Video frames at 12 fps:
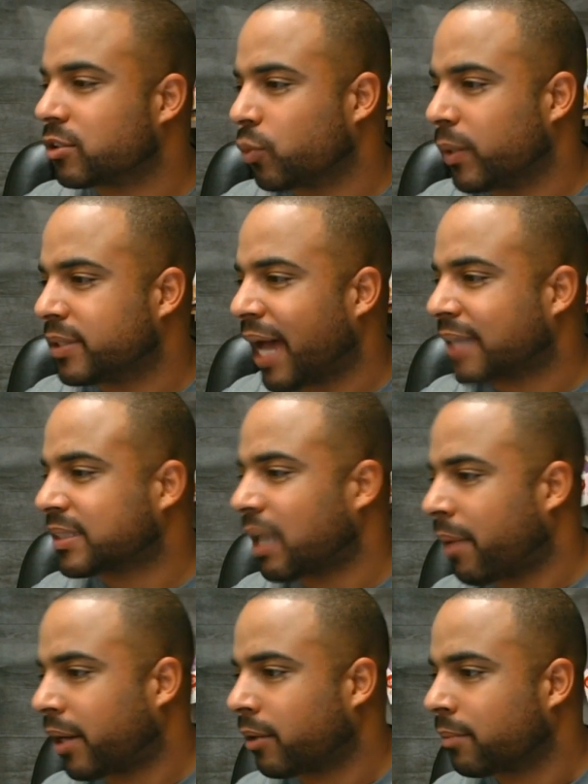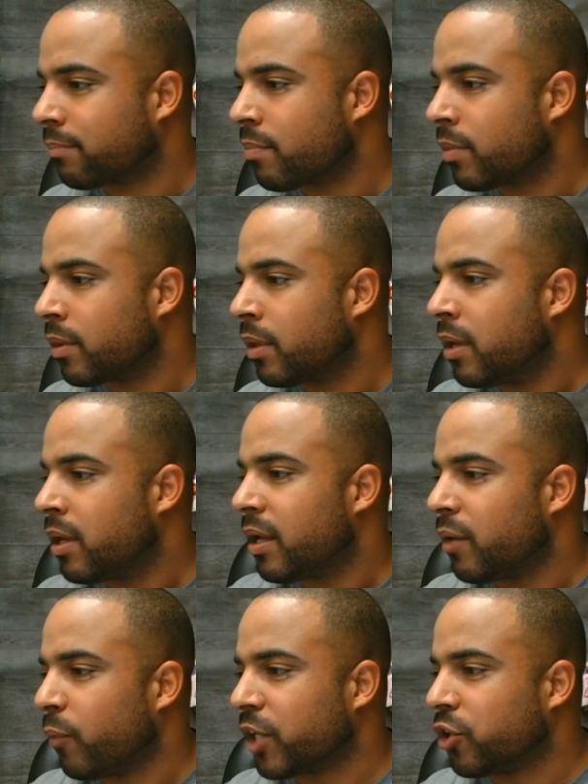Sweets. I'll stop by there.
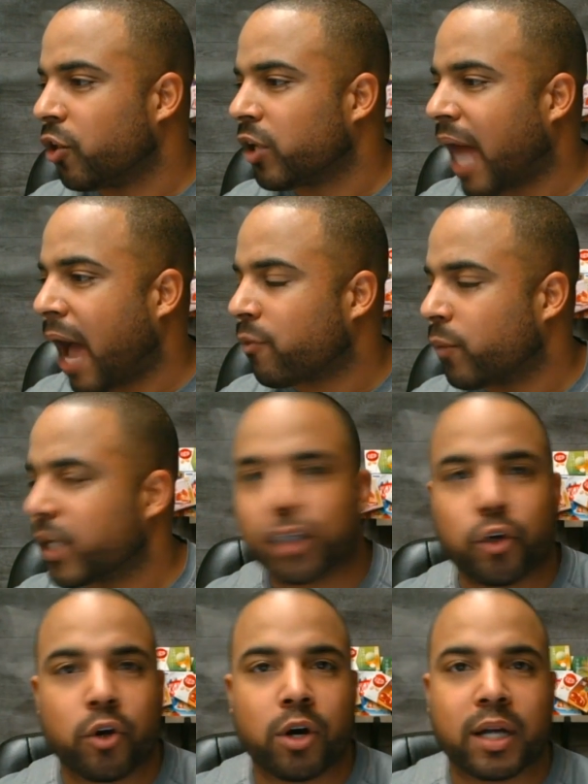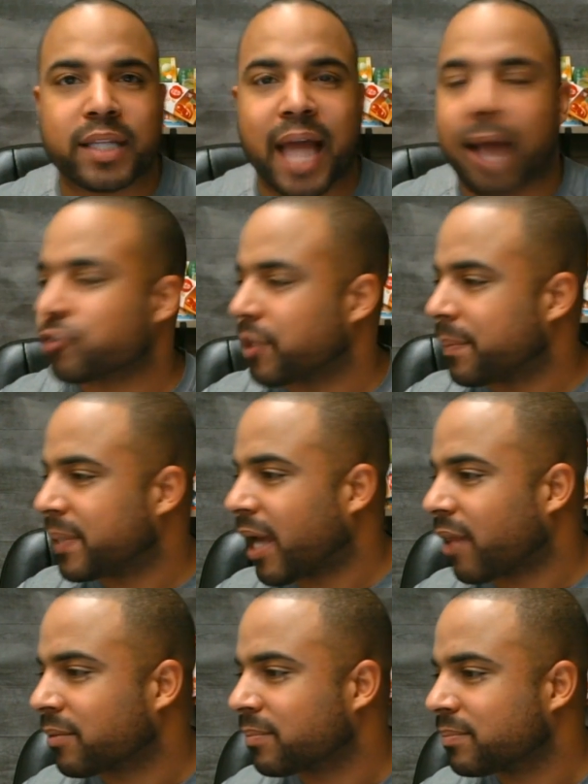We could do a live stream
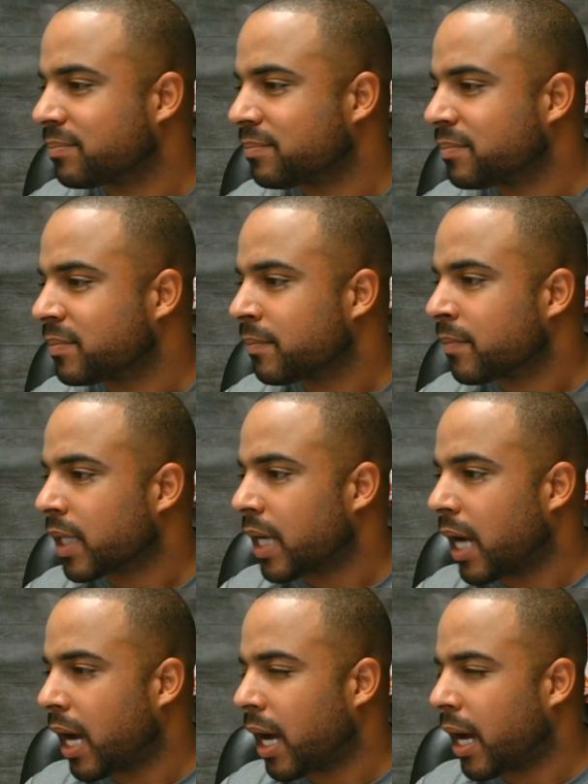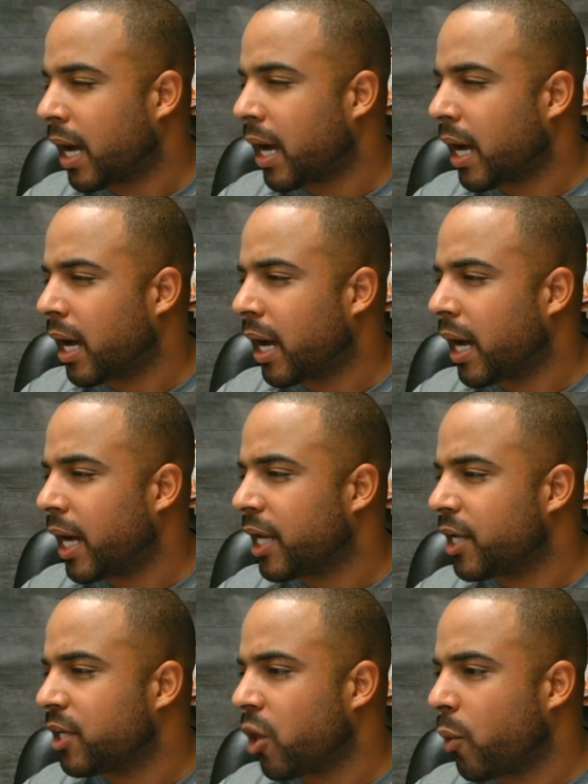together.
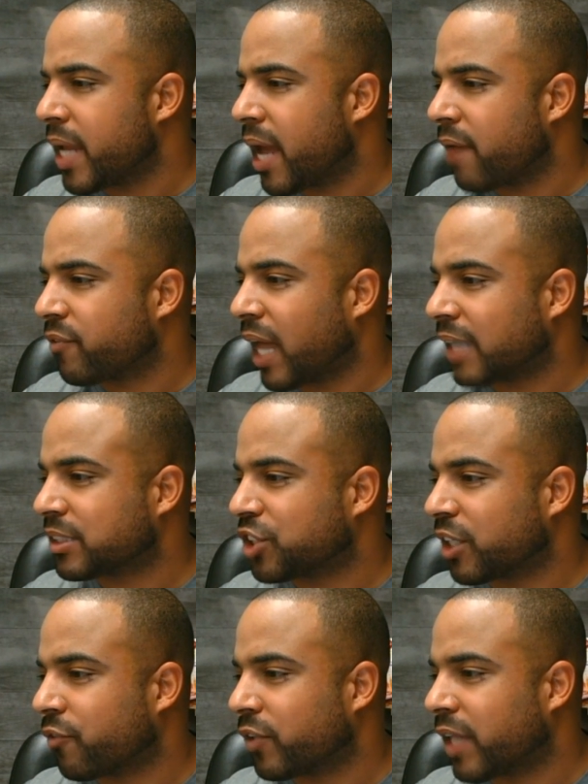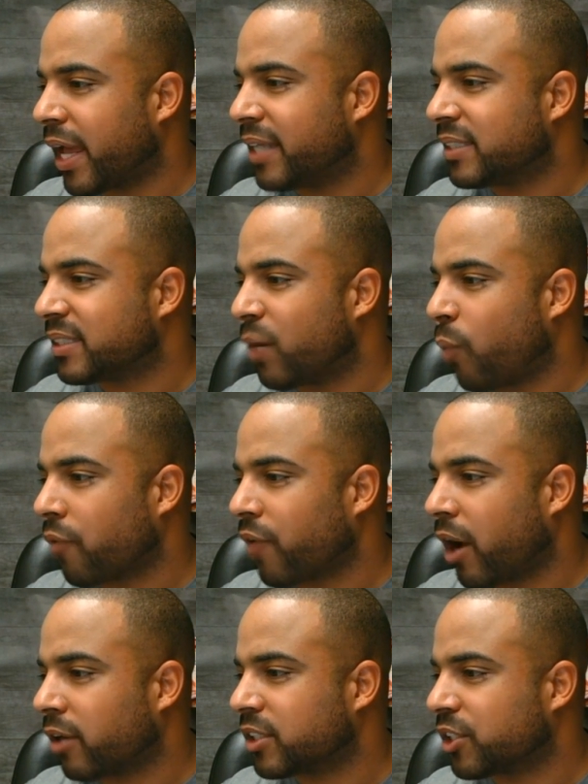No, we have lots of Chick-fil-A's and Waffle
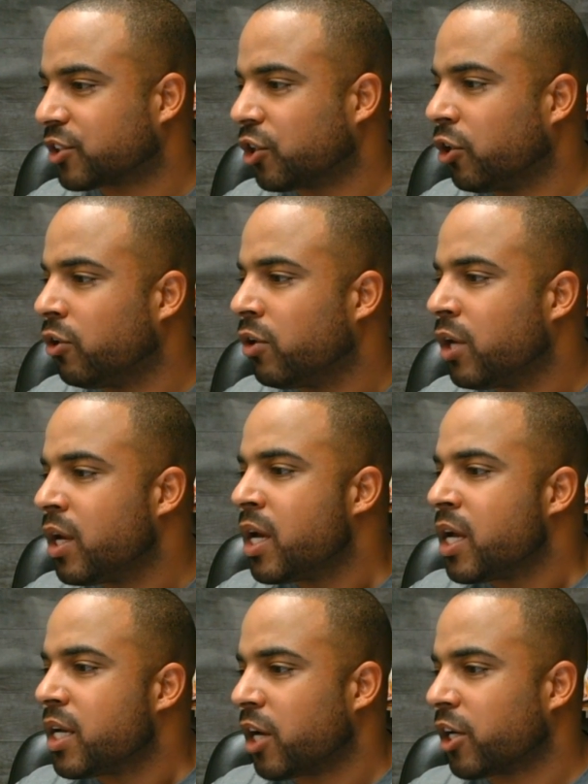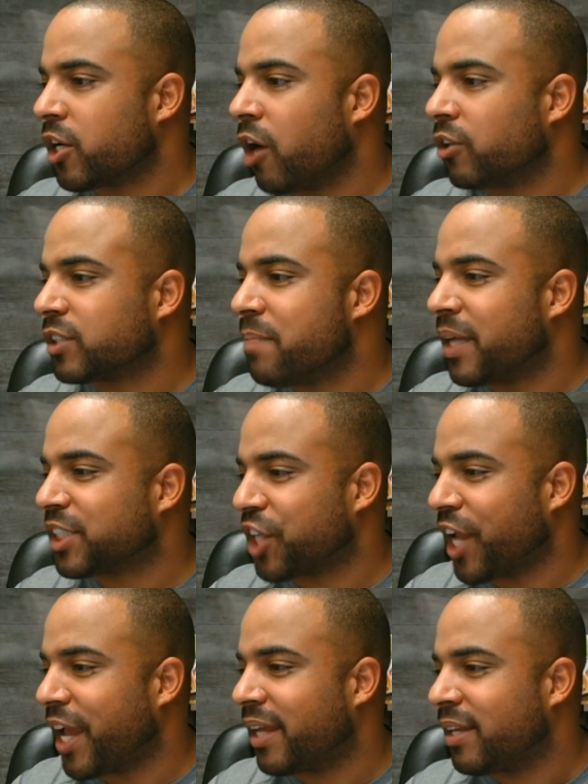House here too. None of those in
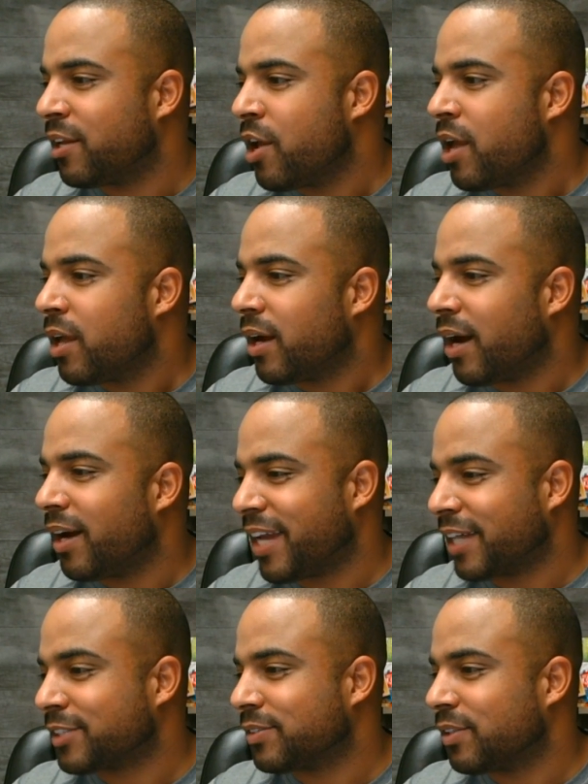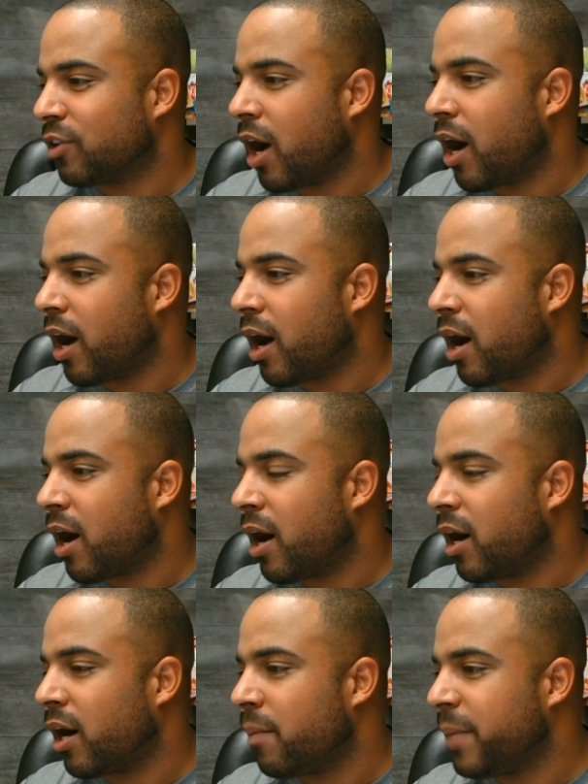Michigan. That's
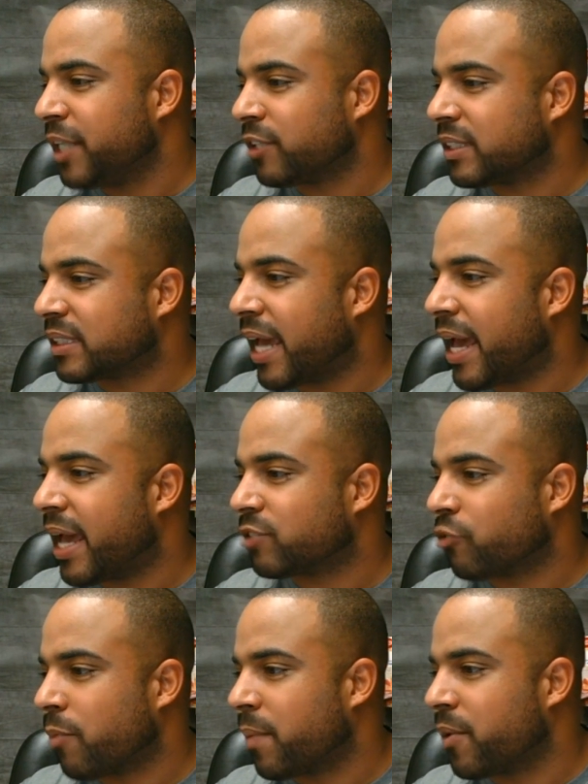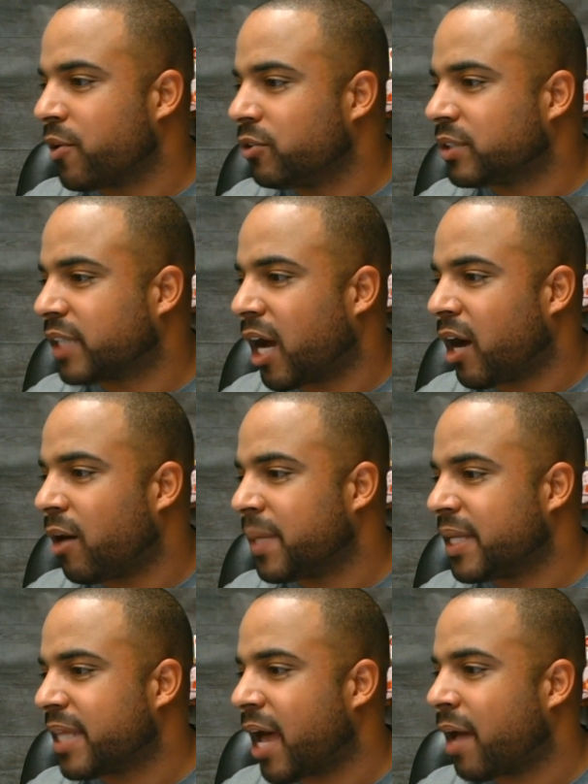Mitri says, remember you tell
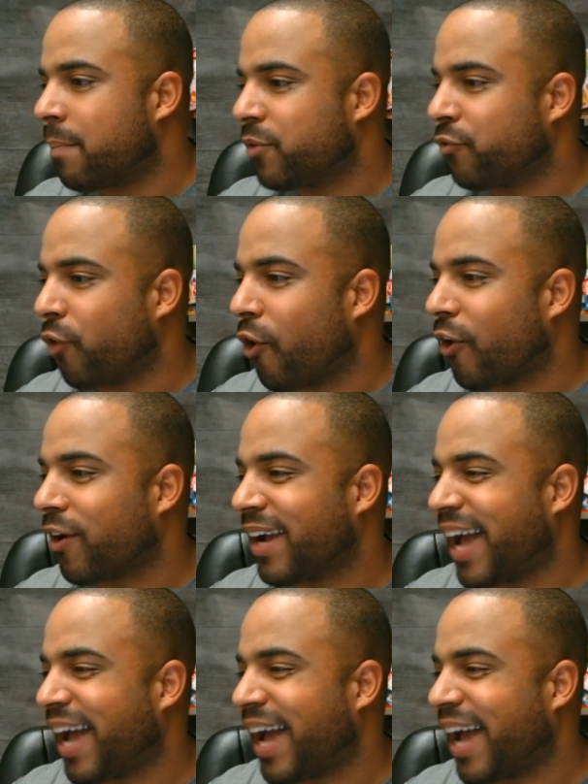me that before.